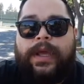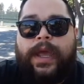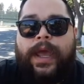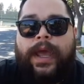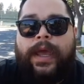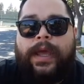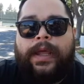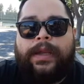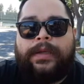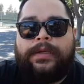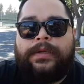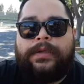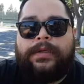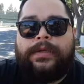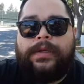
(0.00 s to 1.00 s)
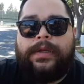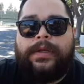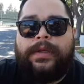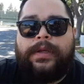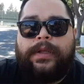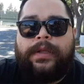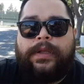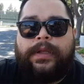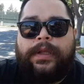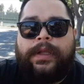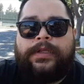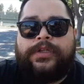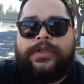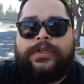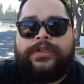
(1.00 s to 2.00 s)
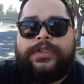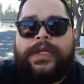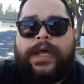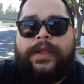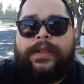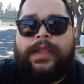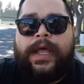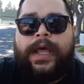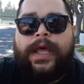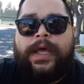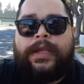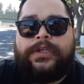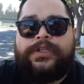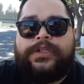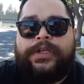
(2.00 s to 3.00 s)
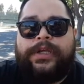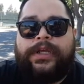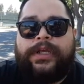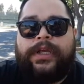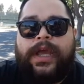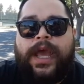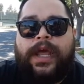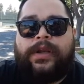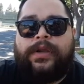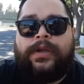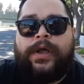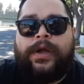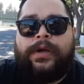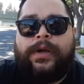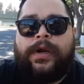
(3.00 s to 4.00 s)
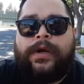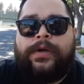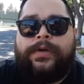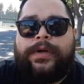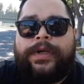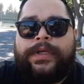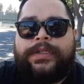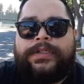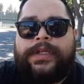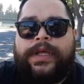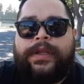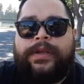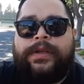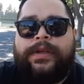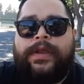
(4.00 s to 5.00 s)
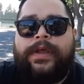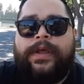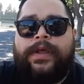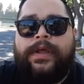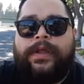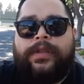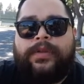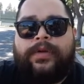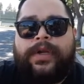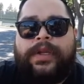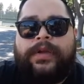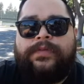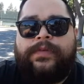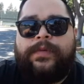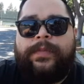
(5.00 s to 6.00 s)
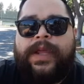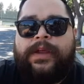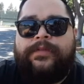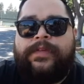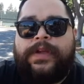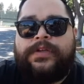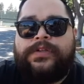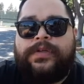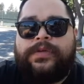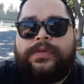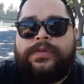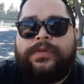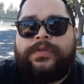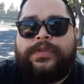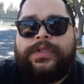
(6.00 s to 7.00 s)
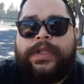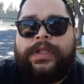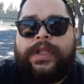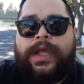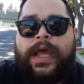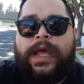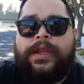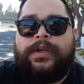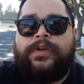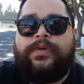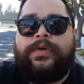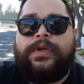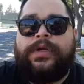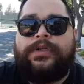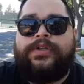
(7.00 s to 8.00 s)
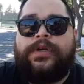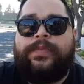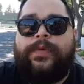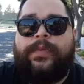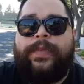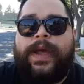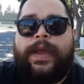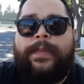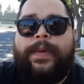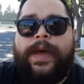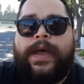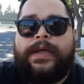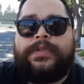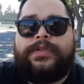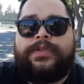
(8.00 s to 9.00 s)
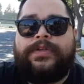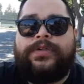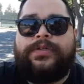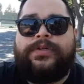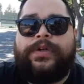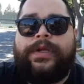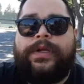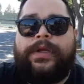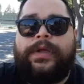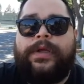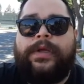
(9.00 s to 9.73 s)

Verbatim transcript: And it turns out that she had clogged arteries and three of her main ventricles and they had to do a triple bypass surgery